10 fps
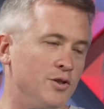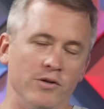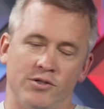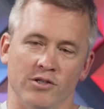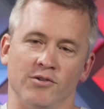
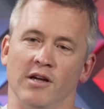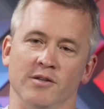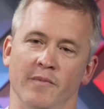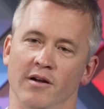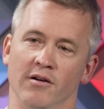you start
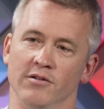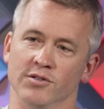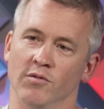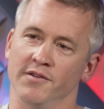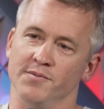dressing better because
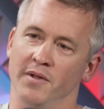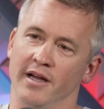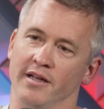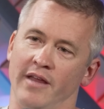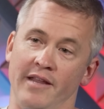your wife's
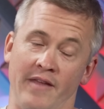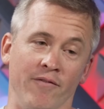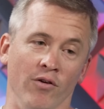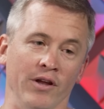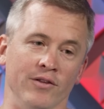black and they, oh, they
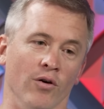really yeah.